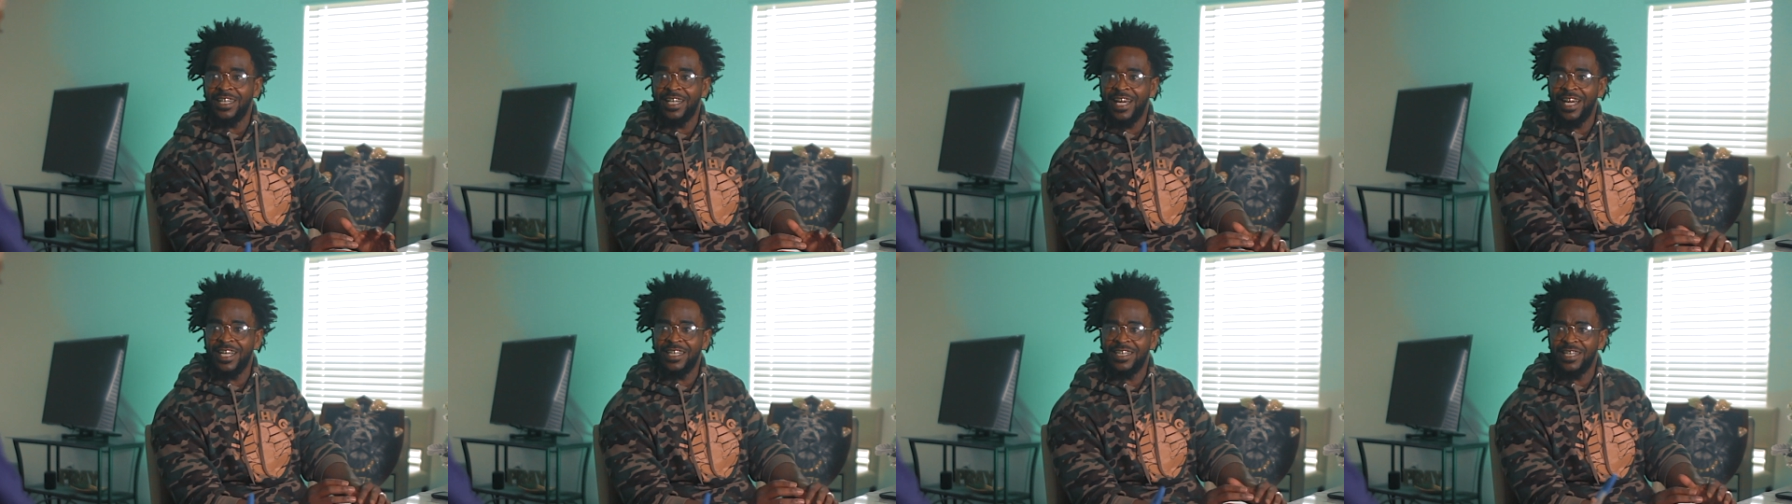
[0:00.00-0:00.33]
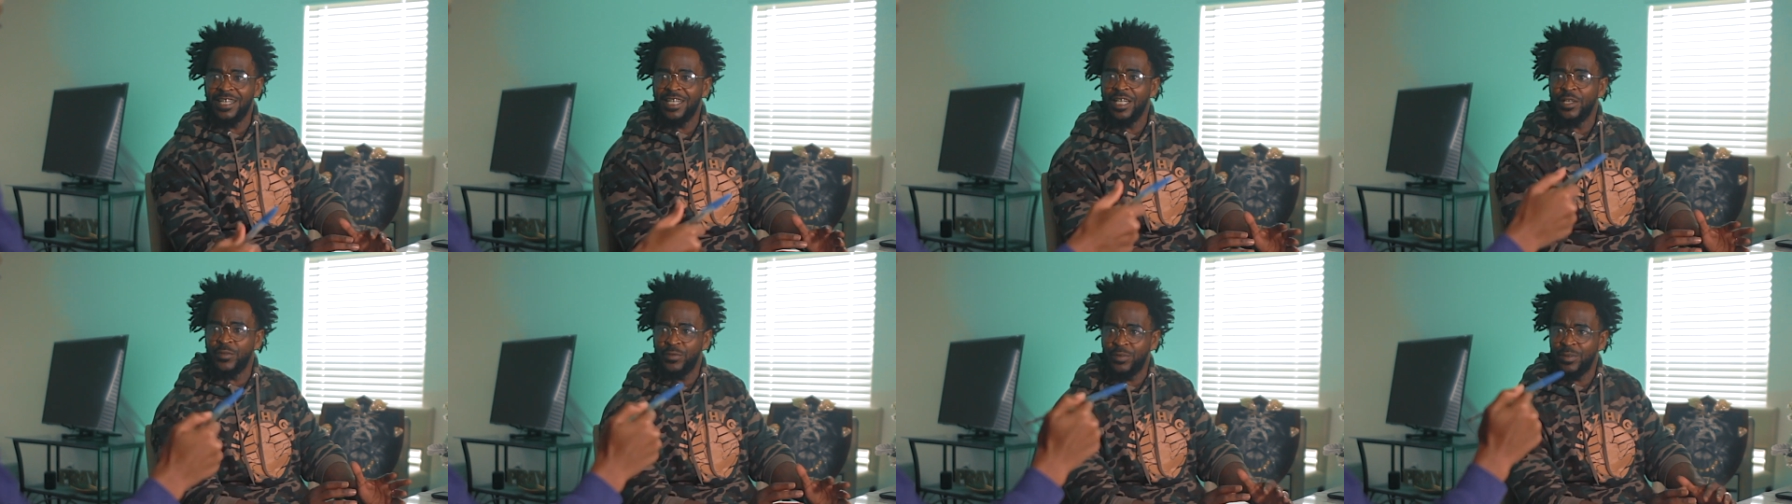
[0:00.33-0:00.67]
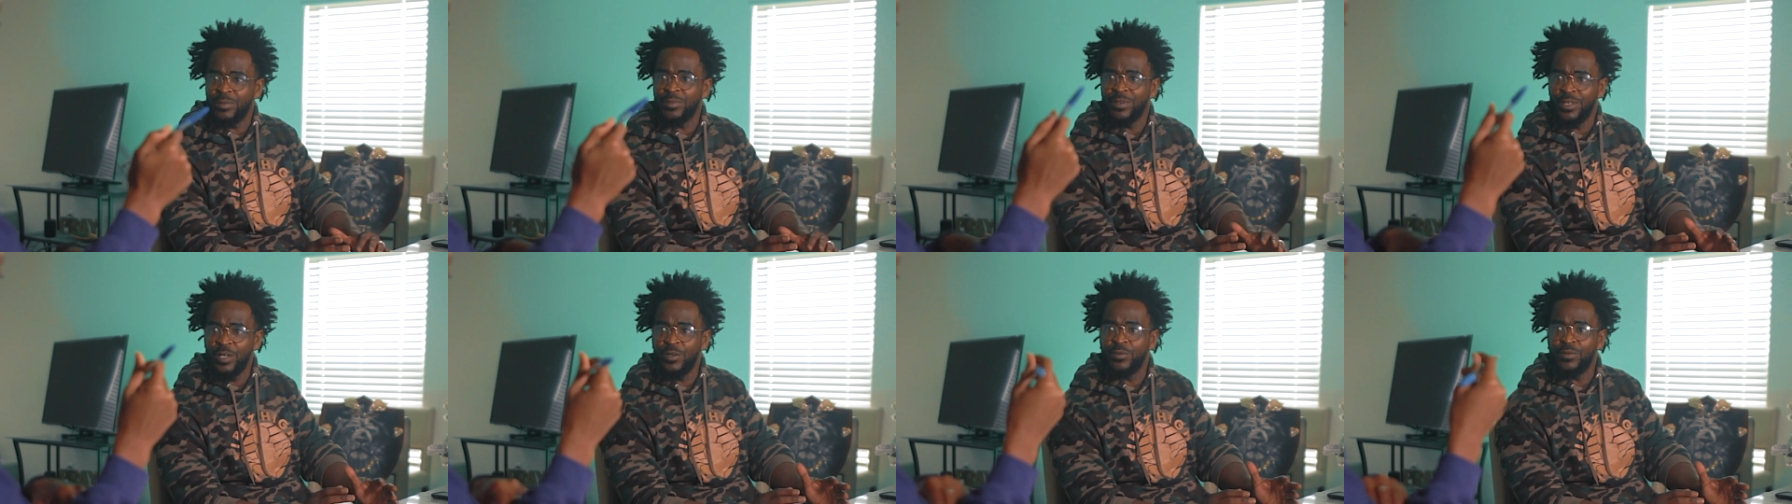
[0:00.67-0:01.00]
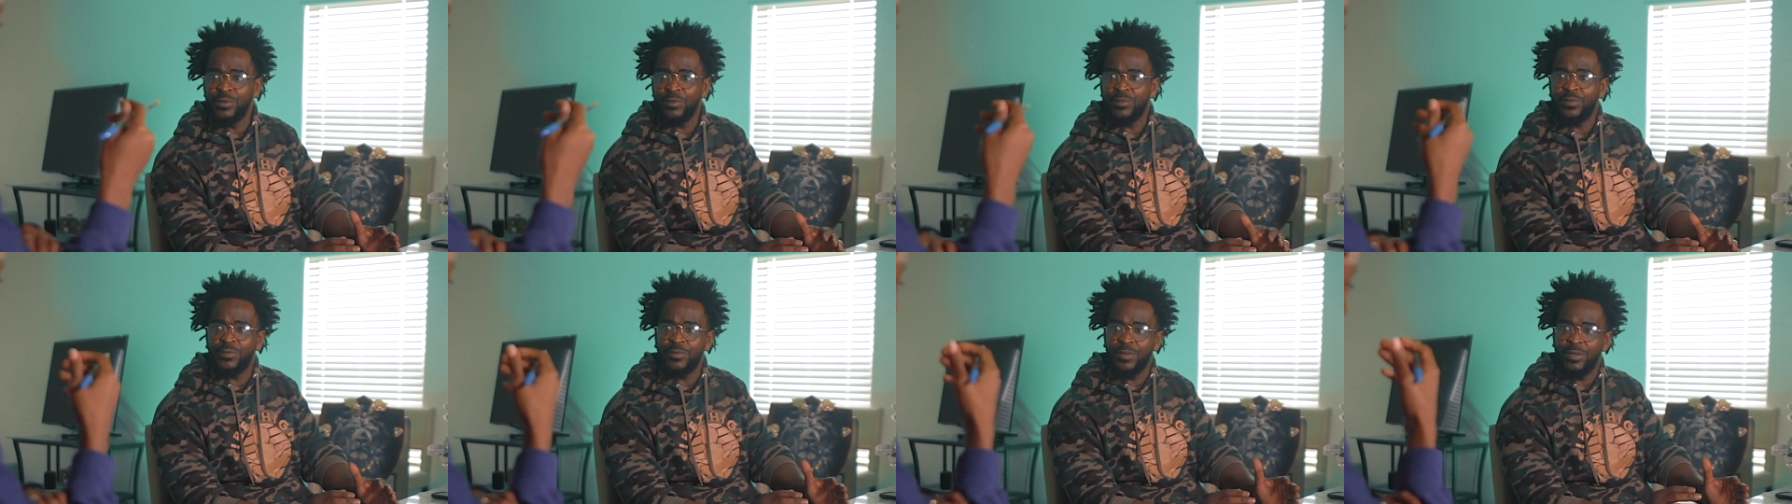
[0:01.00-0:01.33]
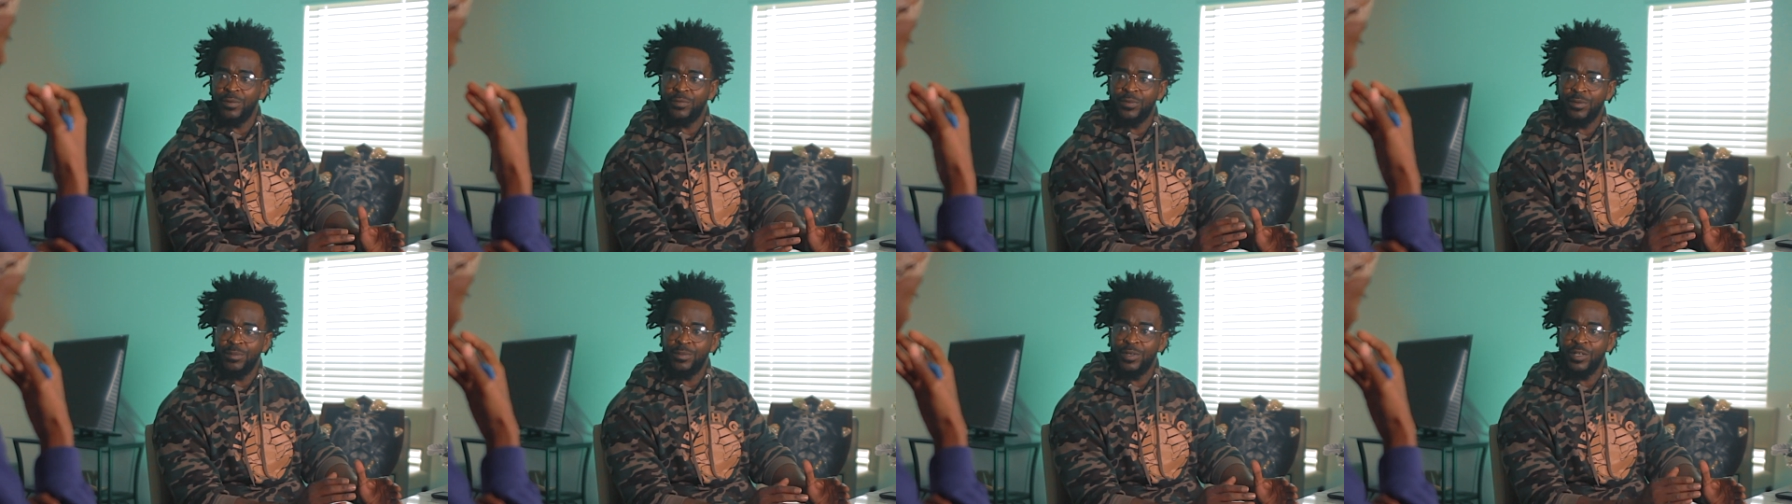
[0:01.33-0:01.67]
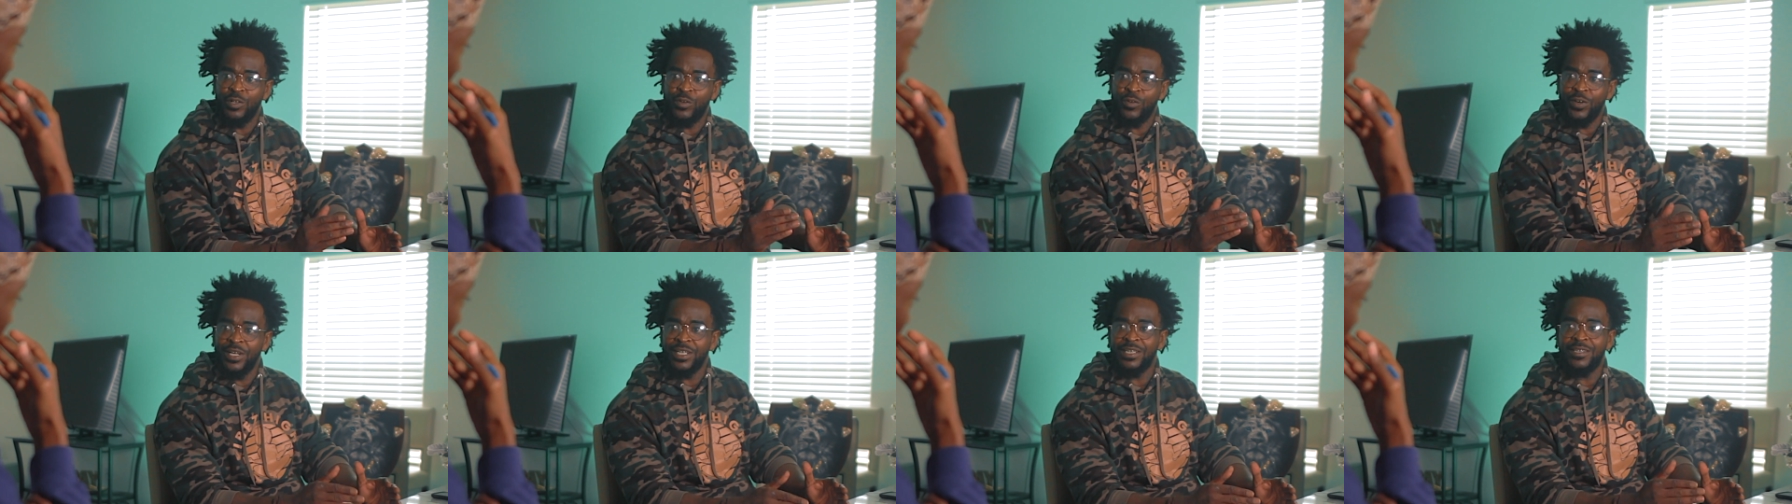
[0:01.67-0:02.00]
that I used to get from you know from from from
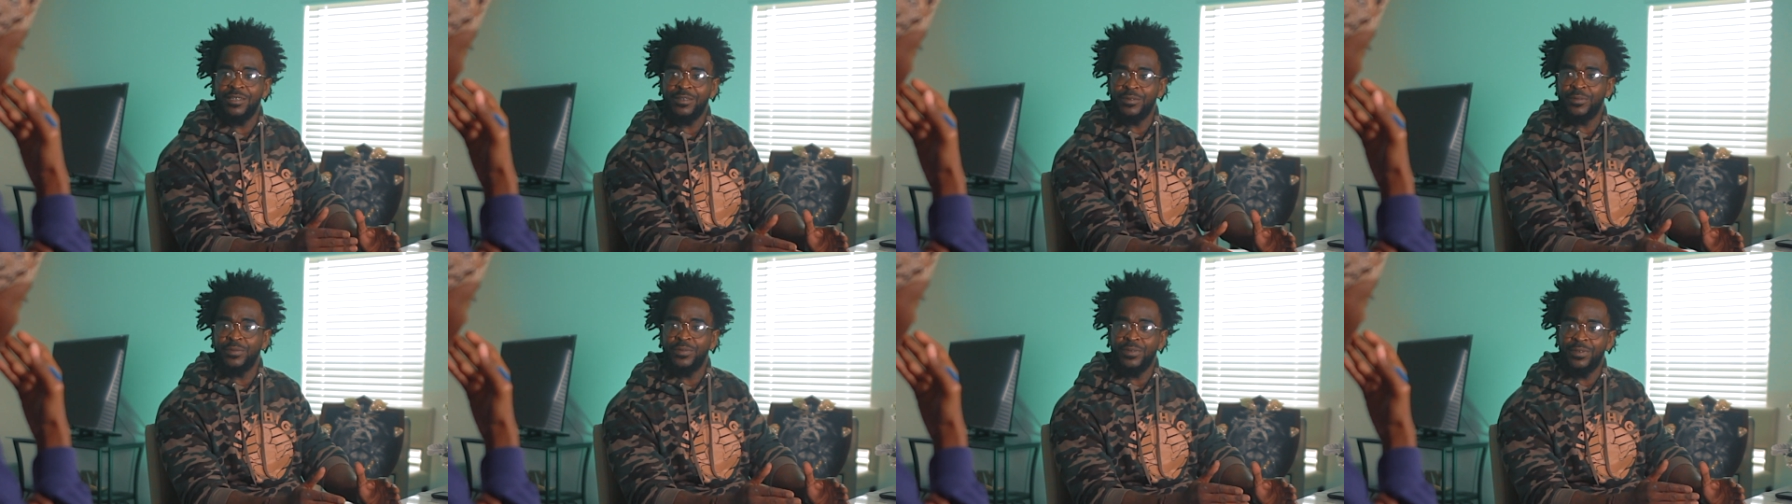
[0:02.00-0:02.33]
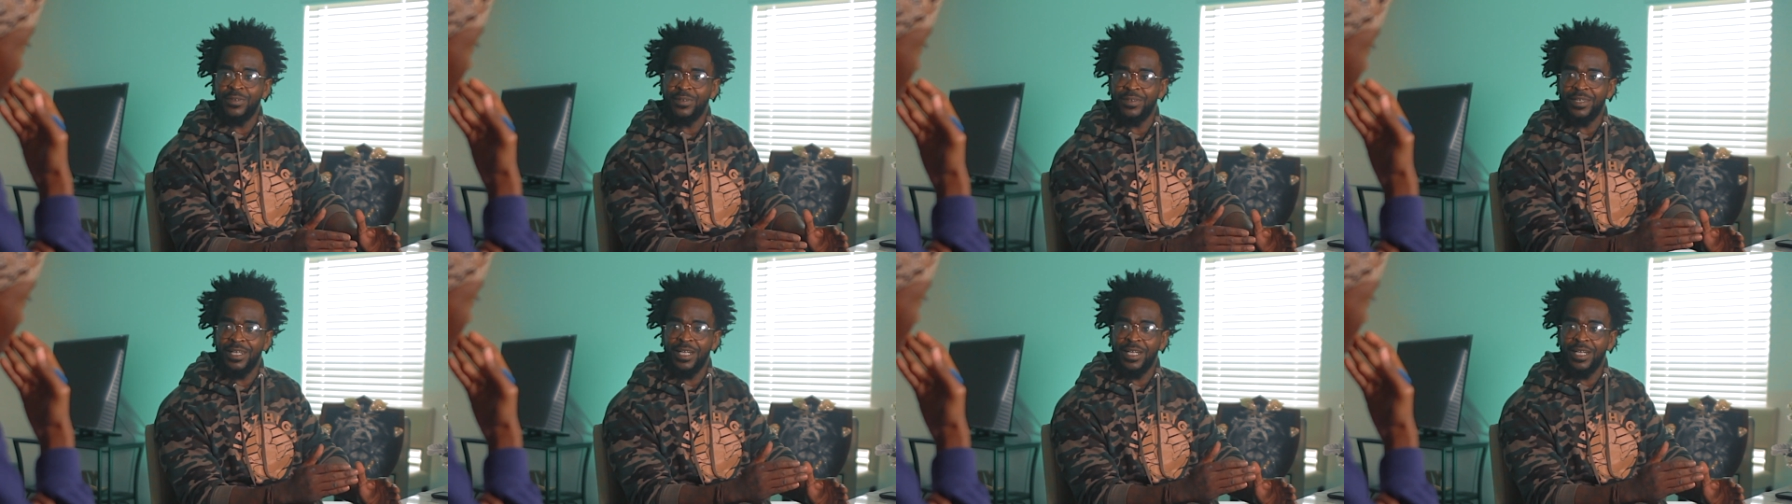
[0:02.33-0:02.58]
aggressive.